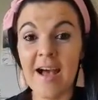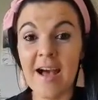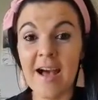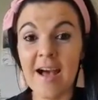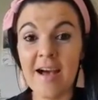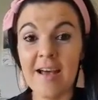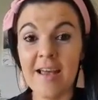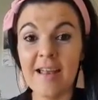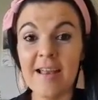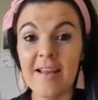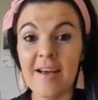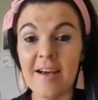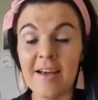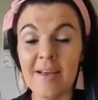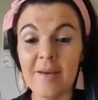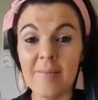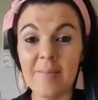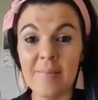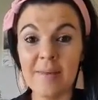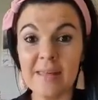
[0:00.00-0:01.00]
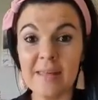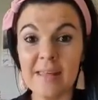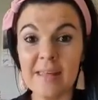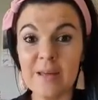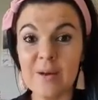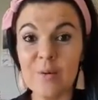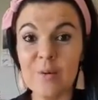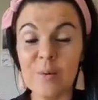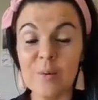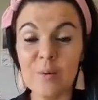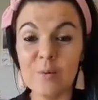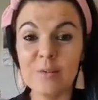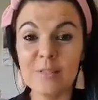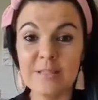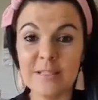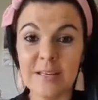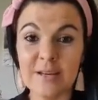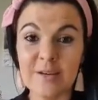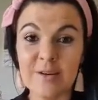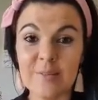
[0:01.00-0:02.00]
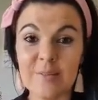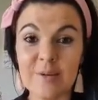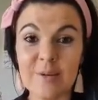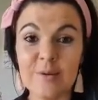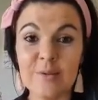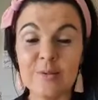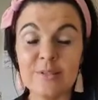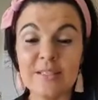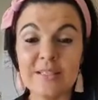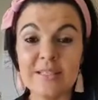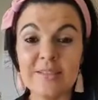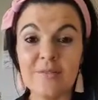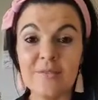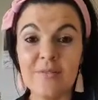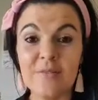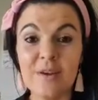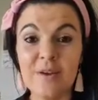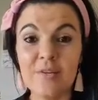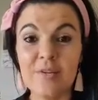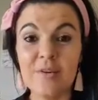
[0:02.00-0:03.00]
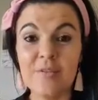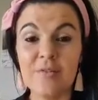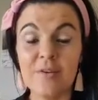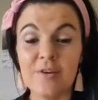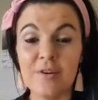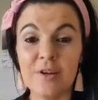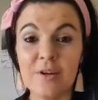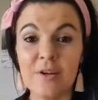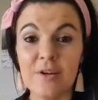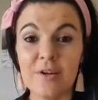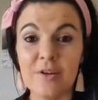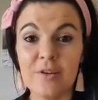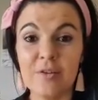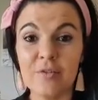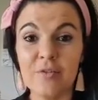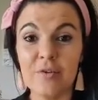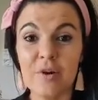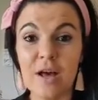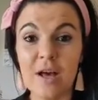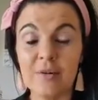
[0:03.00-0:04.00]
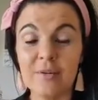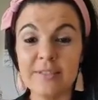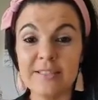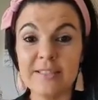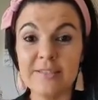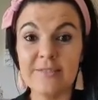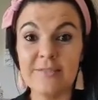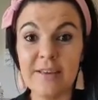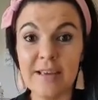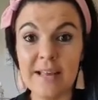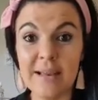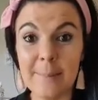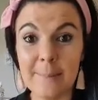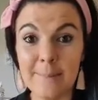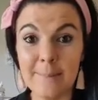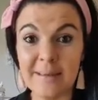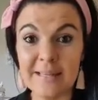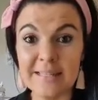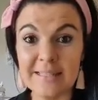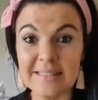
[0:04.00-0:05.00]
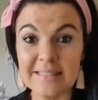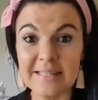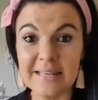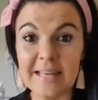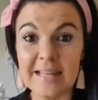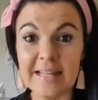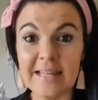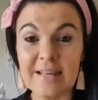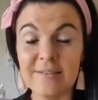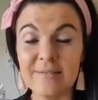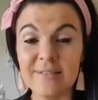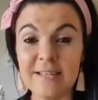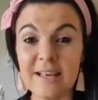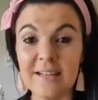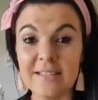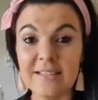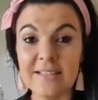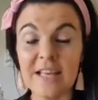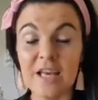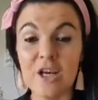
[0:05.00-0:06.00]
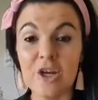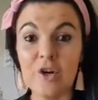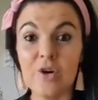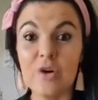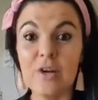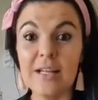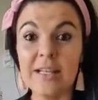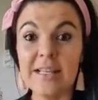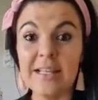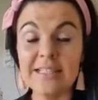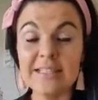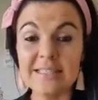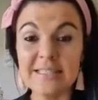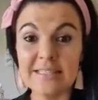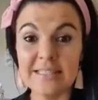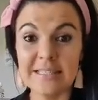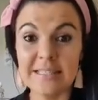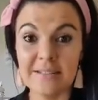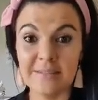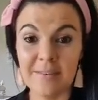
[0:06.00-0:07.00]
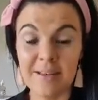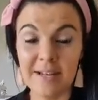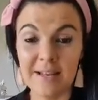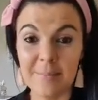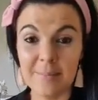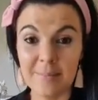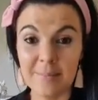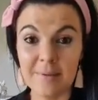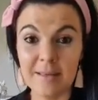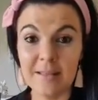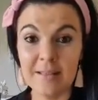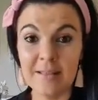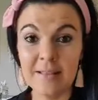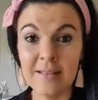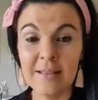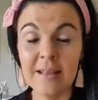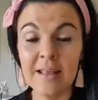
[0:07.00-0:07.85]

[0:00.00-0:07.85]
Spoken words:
I like PE also because it's very good for our development. It gives us a holistic development,